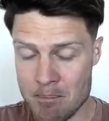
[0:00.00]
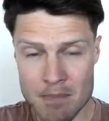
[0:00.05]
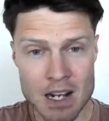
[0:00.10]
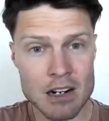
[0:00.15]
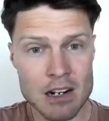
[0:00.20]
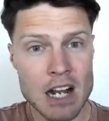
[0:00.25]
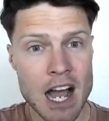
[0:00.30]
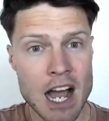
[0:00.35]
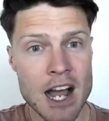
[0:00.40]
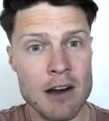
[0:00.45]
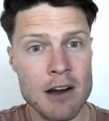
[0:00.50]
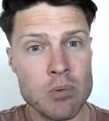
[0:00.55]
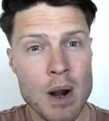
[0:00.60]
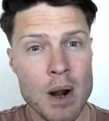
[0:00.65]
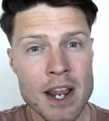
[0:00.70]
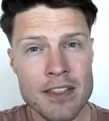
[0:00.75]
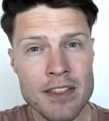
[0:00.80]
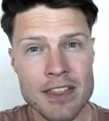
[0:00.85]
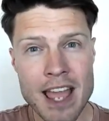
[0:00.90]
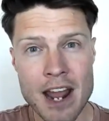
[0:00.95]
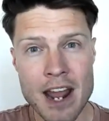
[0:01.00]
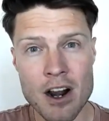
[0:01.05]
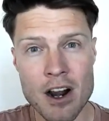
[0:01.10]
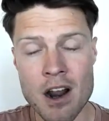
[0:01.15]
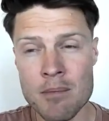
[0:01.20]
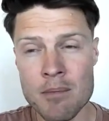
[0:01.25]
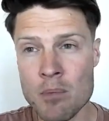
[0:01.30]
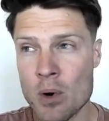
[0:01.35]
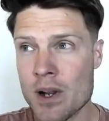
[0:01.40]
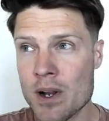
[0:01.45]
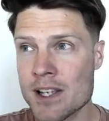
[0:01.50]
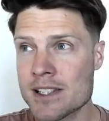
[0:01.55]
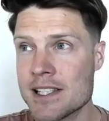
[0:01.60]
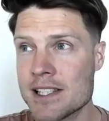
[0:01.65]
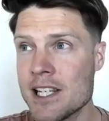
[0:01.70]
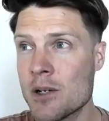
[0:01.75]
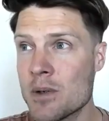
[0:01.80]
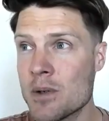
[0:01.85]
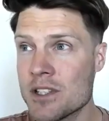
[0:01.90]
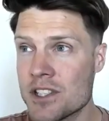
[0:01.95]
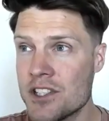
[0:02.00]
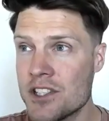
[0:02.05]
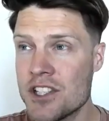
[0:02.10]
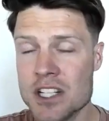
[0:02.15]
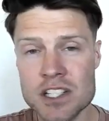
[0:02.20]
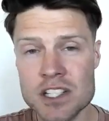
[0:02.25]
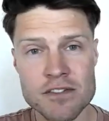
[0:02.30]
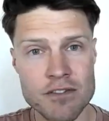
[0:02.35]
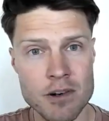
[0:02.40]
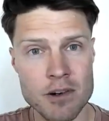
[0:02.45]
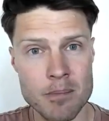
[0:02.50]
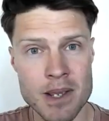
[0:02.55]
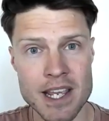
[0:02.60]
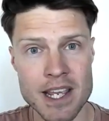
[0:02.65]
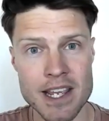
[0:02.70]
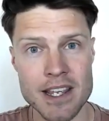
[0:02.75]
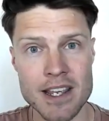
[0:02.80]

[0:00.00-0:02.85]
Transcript: write that onboarding sequence just for me